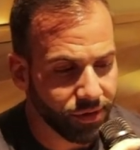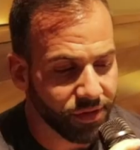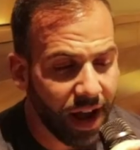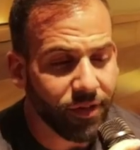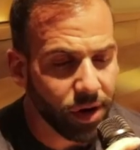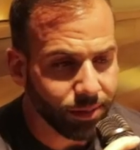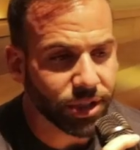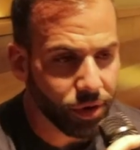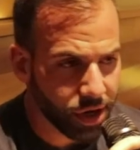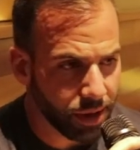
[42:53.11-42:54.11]
if your 5RM is
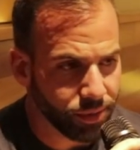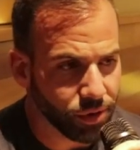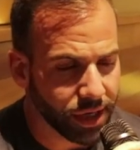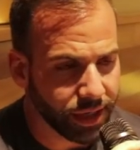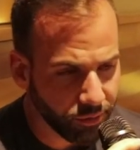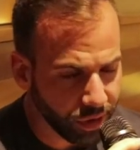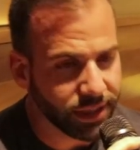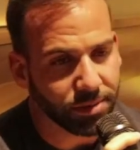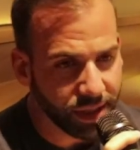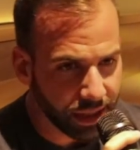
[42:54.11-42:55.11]
going up, you can
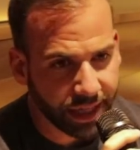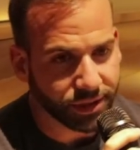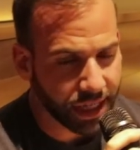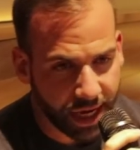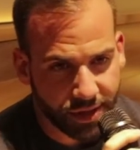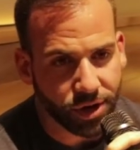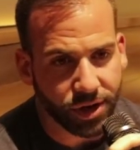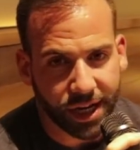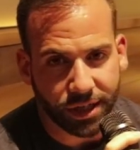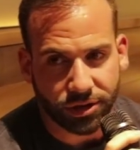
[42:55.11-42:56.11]
reasonably ascertain that you're
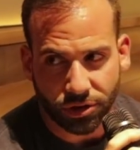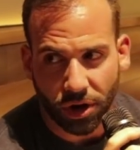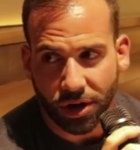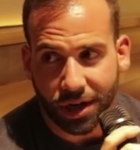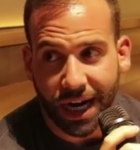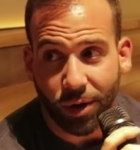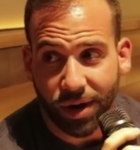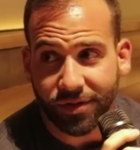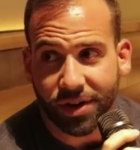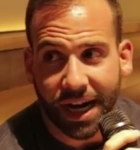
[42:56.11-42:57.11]
getting stronger.
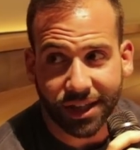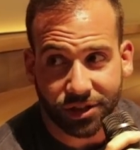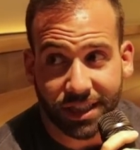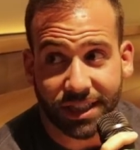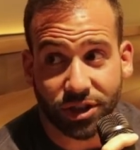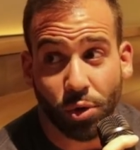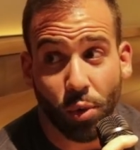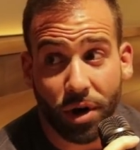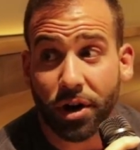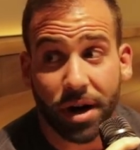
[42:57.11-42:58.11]
However, how that translates to a
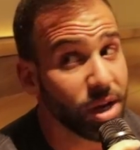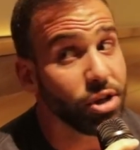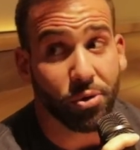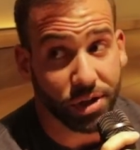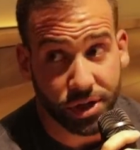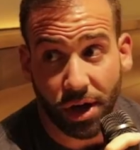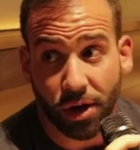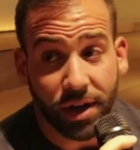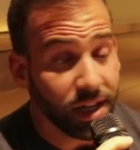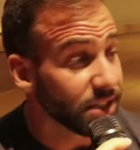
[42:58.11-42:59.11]
1RM, you don't really
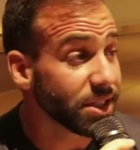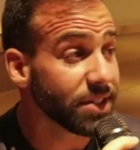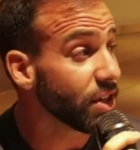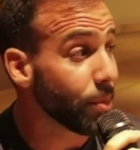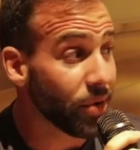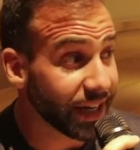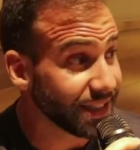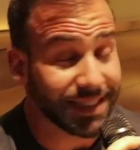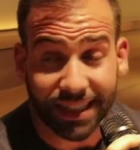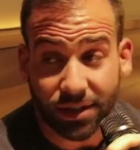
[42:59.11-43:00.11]
know, especially if you're not
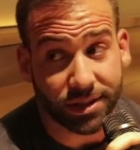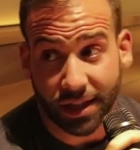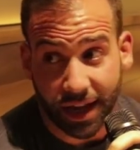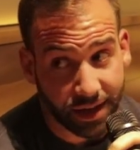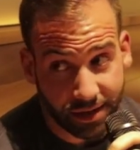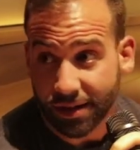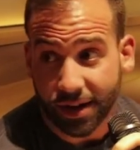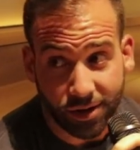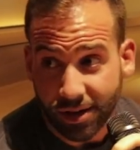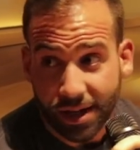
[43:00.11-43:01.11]
practicing singles a lot, you
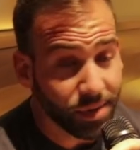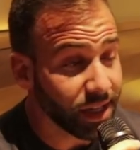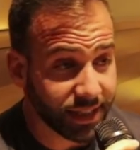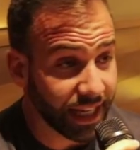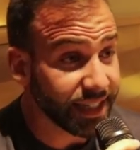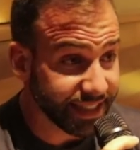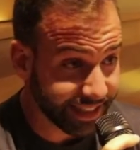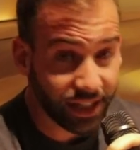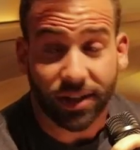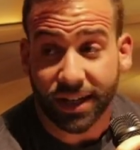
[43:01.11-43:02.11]
know, because it's a
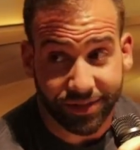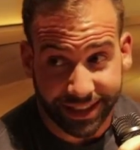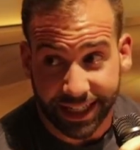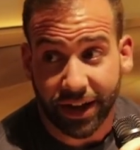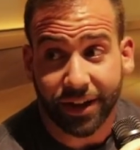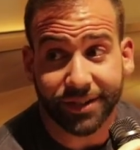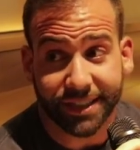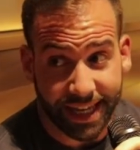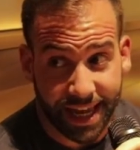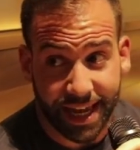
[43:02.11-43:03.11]
skill in and of itself to
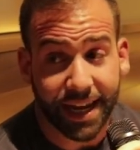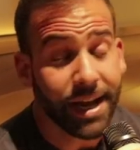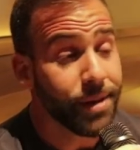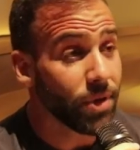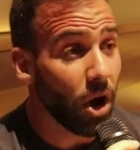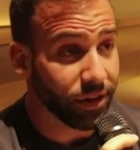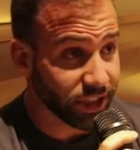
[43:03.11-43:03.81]
take all